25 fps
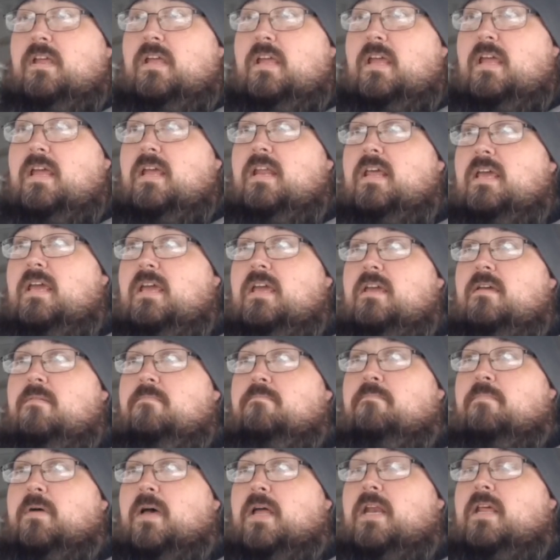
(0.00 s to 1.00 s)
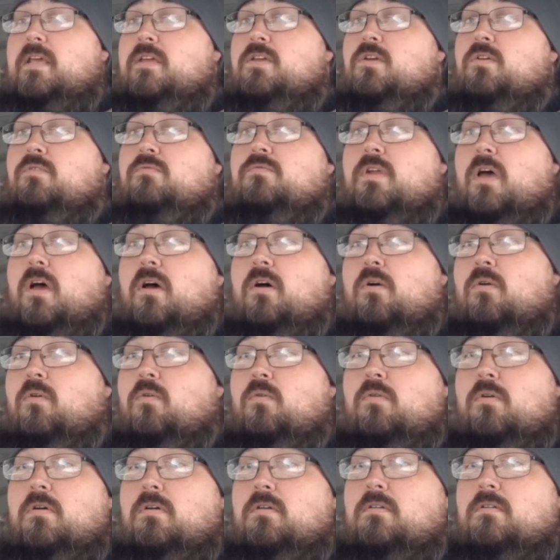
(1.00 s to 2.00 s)
Anybody you
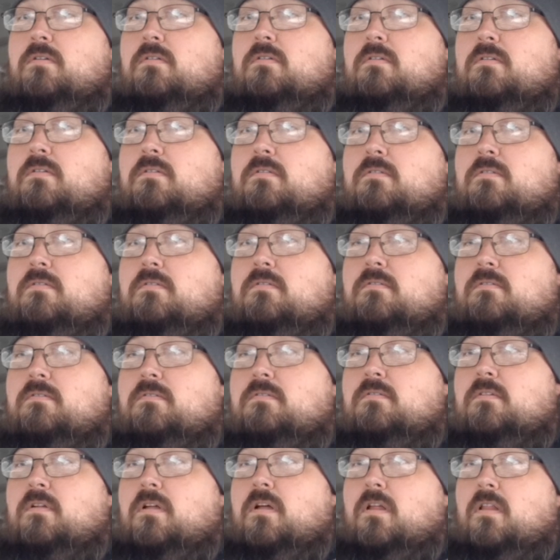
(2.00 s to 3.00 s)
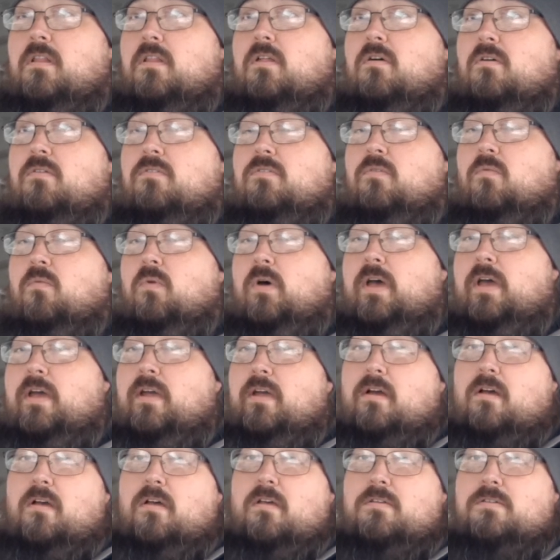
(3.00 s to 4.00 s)
know along the
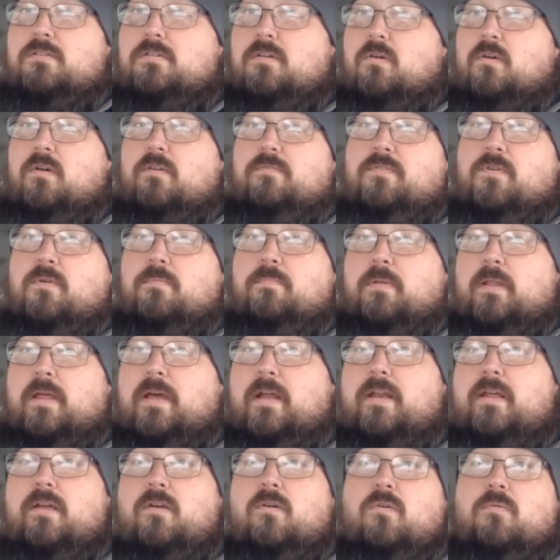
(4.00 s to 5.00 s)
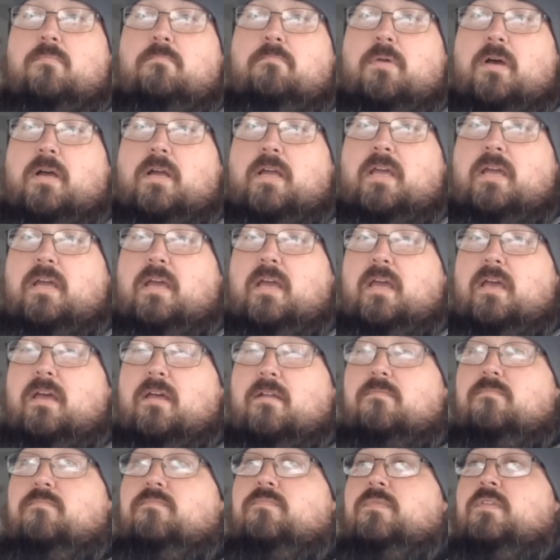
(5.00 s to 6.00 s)
way. Also, if you're planning on bugging
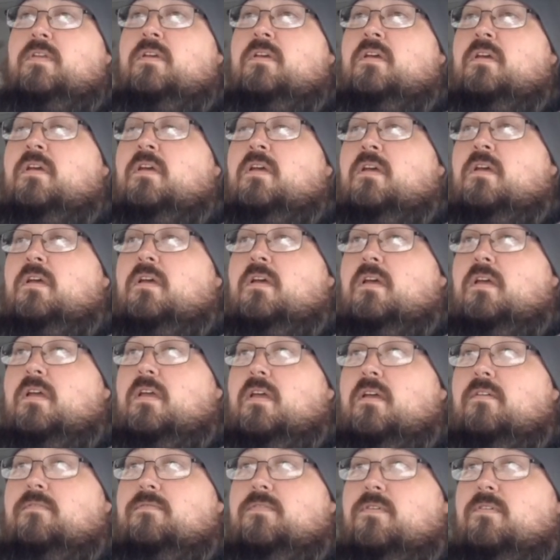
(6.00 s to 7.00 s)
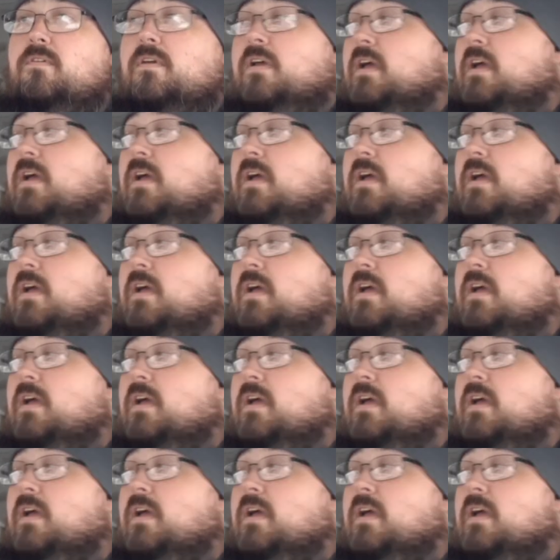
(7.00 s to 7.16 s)
in, if you